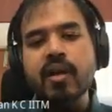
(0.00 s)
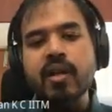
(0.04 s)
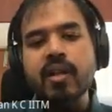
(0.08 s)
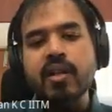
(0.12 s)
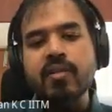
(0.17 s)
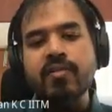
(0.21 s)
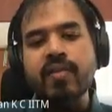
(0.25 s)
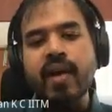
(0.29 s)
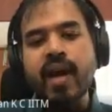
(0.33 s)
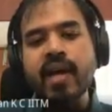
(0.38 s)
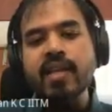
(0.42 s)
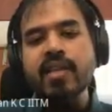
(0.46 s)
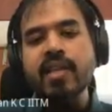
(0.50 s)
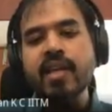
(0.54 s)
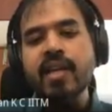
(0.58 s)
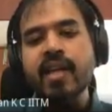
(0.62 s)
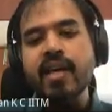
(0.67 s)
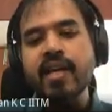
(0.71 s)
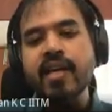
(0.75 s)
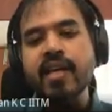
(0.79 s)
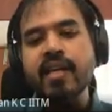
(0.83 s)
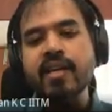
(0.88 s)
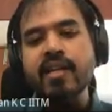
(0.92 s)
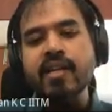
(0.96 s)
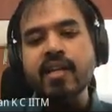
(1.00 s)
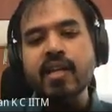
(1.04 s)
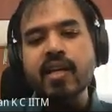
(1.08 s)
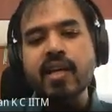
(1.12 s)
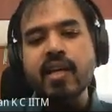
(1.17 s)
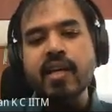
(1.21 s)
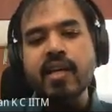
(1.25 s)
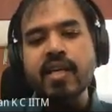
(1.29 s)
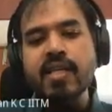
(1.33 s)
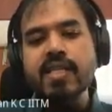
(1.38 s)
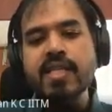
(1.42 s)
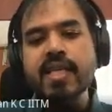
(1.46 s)
the fact that I can
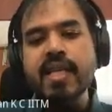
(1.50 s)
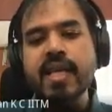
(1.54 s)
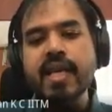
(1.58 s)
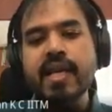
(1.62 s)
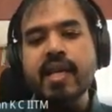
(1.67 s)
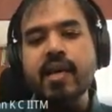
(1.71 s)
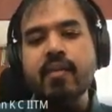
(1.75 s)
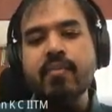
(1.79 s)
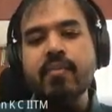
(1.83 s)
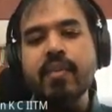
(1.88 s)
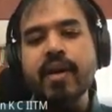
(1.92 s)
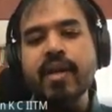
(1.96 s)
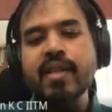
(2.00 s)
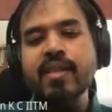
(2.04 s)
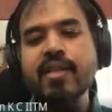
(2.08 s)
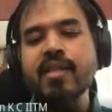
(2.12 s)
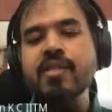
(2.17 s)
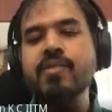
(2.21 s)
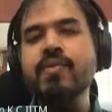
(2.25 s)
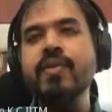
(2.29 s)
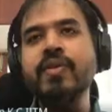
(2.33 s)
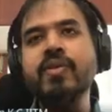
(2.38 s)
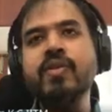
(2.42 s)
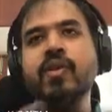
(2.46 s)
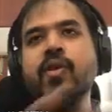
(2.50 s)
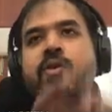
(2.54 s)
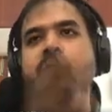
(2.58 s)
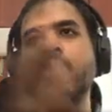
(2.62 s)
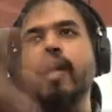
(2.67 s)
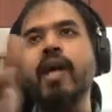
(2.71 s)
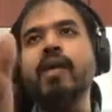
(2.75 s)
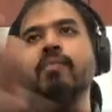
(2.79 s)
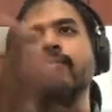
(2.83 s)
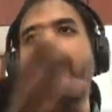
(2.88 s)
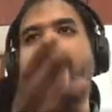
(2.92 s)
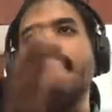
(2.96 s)
easily combine this without
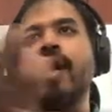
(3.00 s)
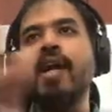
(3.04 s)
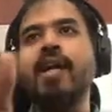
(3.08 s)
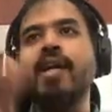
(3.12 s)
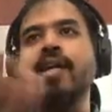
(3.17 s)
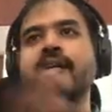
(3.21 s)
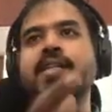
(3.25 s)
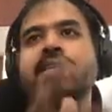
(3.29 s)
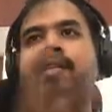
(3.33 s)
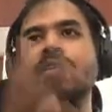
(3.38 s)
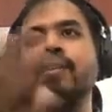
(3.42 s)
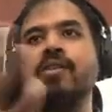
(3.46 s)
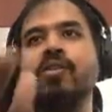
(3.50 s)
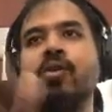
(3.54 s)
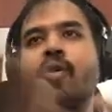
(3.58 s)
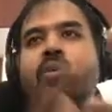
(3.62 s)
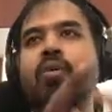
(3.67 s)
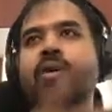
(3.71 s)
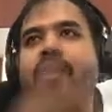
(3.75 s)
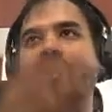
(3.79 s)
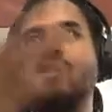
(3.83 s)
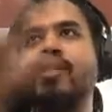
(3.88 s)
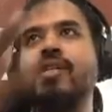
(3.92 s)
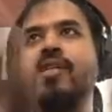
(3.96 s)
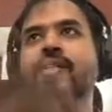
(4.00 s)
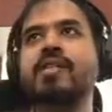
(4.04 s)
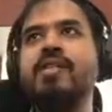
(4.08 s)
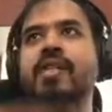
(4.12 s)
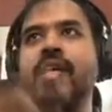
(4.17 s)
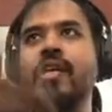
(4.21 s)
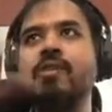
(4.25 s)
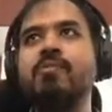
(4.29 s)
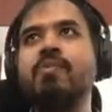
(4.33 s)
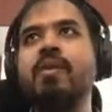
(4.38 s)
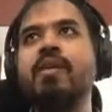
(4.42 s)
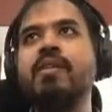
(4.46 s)
type annotation, coercions,
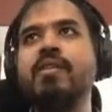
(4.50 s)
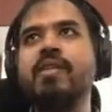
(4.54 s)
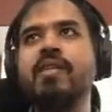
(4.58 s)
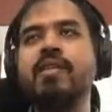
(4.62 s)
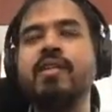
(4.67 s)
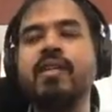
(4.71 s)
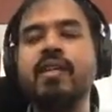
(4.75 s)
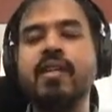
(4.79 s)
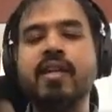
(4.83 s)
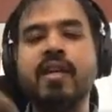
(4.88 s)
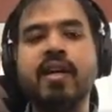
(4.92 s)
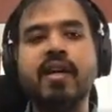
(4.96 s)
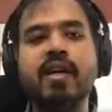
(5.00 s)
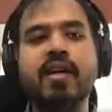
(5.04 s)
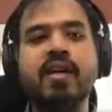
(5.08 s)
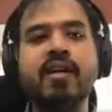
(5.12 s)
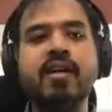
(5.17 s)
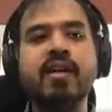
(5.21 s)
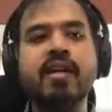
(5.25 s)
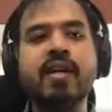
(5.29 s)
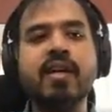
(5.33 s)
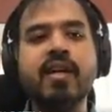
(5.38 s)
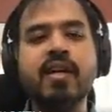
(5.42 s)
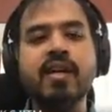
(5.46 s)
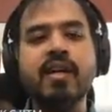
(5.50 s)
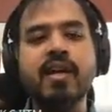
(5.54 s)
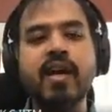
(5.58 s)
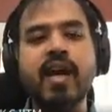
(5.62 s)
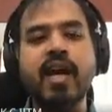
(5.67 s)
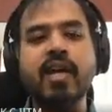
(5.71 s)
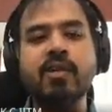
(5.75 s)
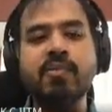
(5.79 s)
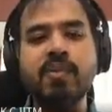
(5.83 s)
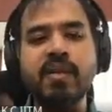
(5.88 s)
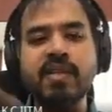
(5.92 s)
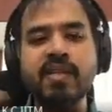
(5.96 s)

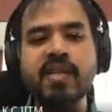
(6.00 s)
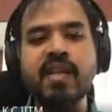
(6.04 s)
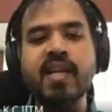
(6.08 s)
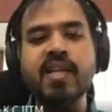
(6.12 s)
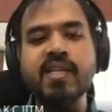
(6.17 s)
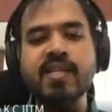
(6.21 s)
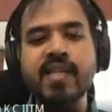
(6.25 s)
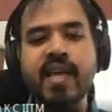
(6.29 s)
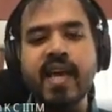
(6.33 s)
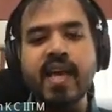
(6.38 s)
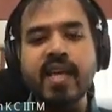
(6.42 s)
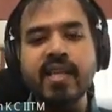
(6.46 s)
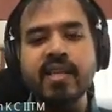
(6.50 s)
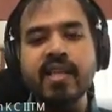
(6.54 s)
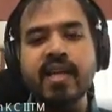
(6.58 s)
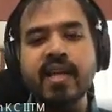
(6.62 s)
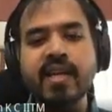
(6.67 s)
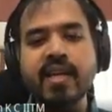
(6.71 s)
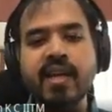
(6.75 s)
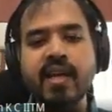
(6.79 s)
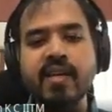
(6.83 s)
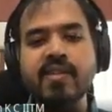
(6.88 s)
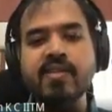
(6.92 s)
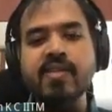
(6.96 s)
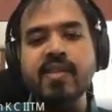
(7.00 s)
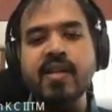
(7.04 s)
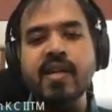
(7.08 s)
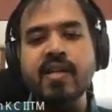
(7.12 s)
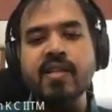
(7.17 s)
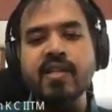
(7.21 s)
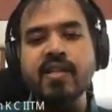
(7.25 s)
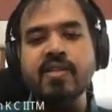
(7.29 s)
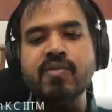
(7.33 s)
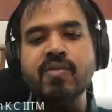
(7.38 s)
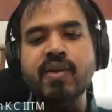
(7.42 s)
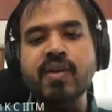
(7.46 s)
explicitly saying that consider
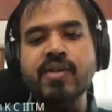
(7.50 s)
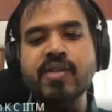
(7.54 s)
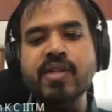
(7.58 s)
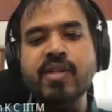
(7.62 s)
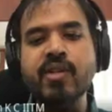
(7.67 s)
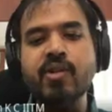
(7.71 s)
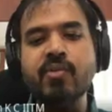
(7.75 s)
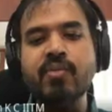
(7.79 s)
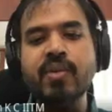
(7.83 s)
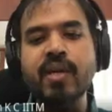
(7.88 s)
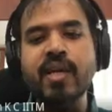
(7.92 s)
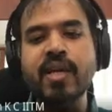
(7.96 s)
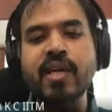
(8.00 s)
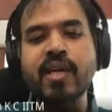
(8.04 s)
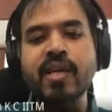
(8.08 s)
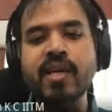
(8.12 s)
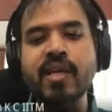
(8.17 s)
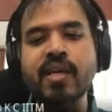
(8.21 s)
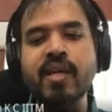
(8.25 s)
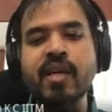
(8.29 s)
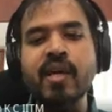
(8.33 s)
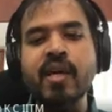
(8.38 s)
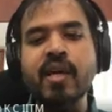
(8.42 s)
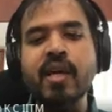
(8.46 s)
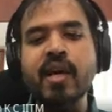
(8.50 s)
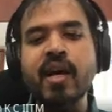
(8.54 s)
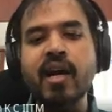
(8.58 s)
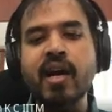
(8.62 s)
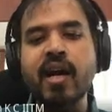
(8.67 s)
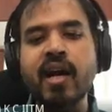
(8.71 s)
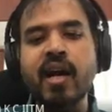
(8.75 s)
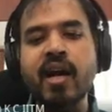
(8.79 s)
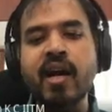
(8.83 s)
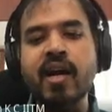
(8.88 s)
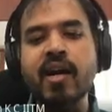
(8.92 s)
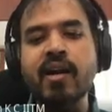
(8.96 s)
this function to be
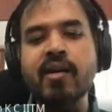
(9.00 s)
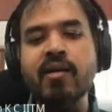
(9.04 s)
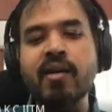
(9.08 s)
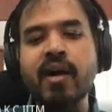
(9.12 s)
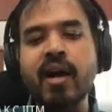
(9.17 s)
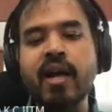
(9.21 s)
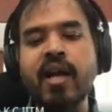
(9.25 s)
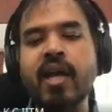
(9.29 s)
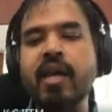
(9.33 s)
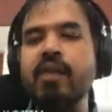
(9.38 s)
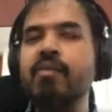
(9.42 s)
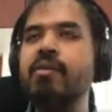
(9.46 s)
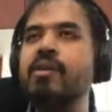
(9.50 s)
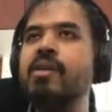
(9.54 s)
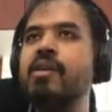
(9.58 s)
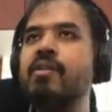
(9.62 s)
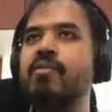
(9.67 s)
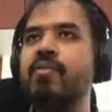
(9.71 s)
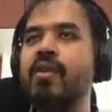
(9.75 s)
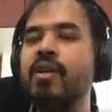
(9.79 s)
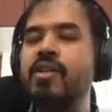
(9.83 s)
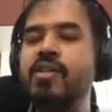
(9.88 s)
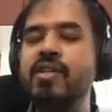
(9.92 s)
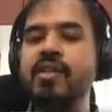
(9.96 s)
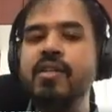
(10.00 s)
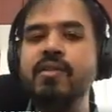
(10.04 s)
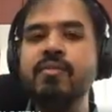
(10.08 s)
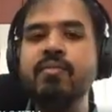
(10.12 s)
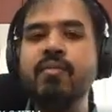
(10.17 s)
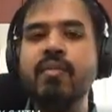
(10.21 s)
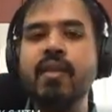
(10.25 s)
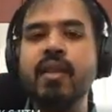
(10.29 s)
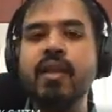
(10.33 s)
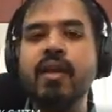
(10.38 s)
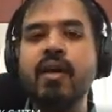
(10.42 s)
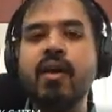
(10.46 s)
a divergent function,
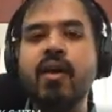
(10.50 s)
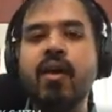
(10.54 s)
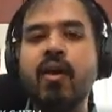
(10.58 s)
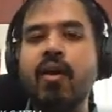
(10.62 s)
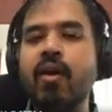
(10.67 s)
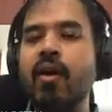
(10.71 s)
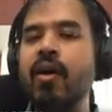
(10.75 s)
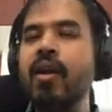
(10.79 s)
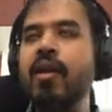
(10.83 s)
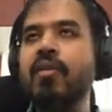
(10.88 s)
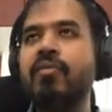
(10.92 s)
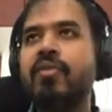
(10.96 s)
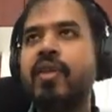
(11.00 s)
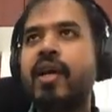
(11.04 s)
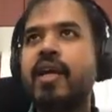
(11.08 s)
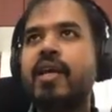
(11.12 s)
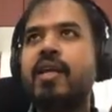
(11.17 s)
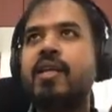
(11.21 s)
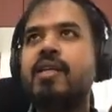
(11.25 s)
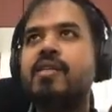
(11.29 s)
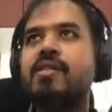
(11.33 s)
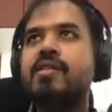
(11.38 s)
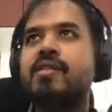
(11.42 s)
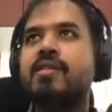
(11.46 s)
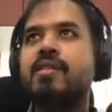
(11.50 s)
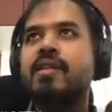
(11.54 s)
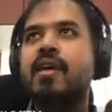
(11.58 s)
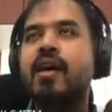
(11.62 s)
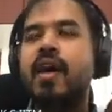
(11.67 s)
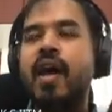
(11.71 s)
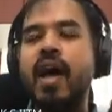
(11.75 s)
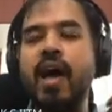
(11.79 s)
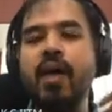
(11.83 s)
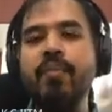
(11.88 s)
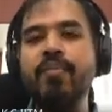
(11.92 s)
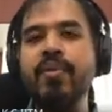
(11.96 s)
all of that is
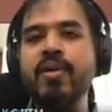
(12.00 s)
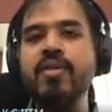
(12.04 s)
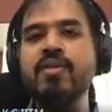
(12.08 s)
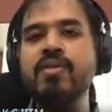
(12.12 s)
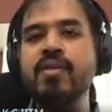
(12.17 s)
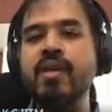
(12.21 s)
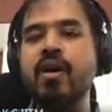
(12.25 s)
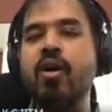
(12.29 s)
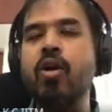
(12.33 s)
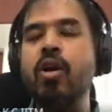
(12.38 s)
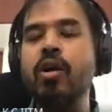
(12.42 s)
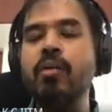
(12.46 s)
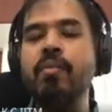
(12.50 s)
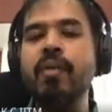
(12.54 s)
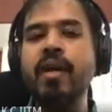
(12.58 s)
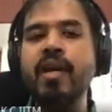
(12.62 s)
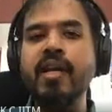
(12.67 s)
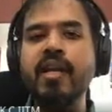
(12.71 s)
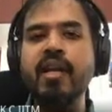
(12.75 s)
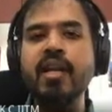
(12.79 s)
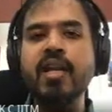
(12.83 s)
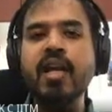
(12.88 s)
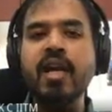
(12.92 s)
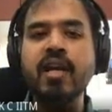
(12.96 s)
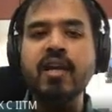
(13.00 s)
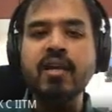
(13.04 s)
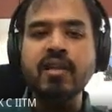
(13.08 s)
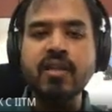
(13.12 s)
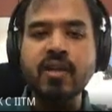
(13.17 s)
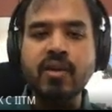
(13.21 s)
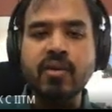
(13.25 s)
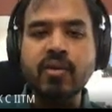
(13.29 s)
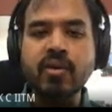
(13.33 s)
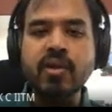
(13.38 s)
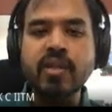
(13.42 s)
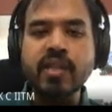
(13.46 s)
happens automatically under the
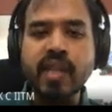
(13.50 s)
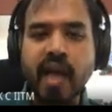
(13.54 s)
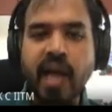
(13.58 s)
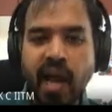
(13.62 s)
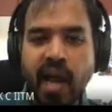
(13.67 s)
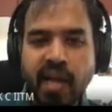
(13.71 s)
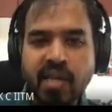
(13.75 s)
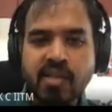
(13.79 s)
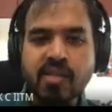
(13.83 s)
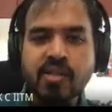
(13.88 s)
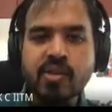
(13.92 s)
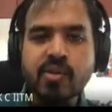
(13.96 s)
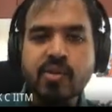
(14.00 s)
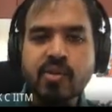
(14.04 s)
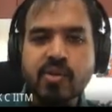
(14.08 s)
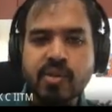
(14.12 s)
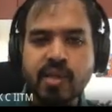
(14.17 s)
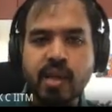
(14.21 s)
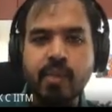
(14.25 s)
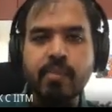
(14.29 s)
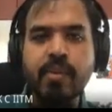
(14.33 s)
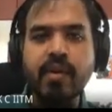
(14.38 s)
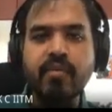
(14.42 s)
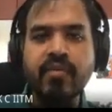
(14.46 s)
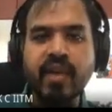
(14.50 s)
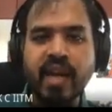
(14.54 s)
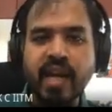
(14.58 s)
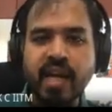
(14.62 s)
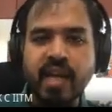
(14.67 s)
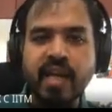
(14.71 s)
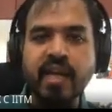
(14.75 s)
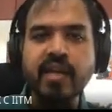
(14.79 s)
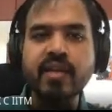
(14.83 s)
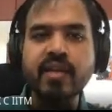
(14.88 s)
hood thanks to sub-affecting